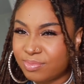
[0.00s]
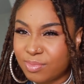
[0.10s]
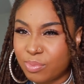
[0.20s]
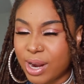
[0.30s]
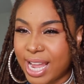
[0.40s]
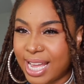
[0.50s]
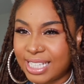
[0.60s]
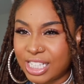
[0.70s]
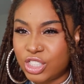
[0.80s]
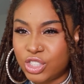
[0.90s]

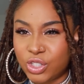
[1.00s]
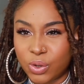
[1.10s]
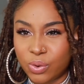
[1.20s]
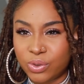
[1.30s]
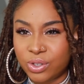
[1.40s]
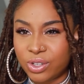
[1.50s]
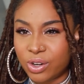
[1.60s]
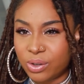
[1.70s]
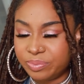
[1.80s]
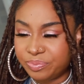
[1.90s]
brand issue, you
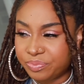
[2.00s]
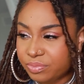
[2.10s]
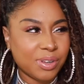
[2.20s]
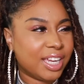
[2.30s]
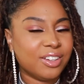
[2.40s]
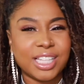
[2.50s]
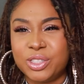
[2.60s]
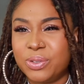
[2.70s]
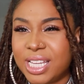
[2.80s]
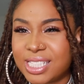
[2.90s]
know? Every year they
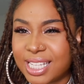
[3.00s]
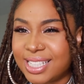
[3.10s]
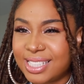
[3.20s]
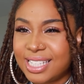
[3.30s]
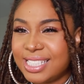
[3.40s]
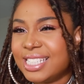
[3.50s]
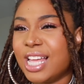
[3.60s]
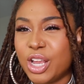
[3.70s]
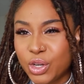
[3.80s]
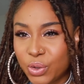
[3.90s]
do this. Like, this is
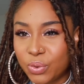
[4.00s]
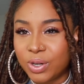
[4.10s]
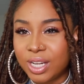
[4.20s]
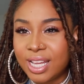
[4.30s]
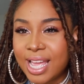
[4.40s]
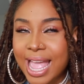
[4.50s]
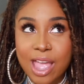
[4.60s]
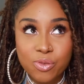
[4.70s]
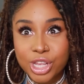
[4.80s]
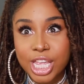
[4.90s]
not new.
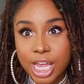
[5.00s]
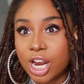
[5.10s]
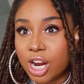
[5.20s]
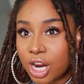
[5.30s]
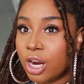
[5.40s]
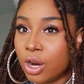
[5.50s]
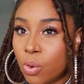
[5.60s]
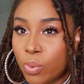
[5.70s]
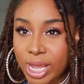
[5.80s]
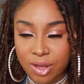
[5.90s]
Every year,
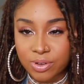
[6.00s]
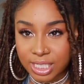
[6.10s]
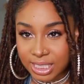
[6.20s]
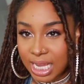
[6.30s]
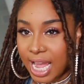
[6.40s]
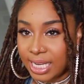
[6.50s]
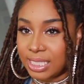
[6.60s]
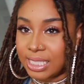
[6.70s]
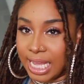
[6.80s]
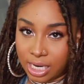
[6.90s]
we have a design
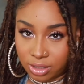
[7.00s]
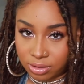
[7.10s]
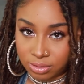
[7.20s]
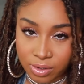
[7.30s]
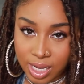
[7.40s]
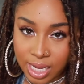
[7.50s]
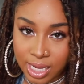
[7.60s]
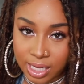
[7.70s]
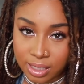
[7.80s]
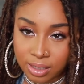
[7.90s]
scandal,
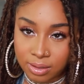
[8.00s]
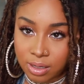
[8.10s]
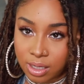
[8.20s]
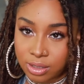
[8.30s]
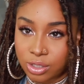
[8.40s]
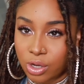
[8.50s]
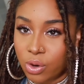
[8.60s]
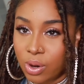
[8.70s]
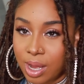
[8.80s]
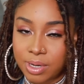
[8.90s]
okay?
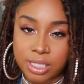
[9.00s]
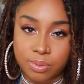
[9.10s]
So, I'm not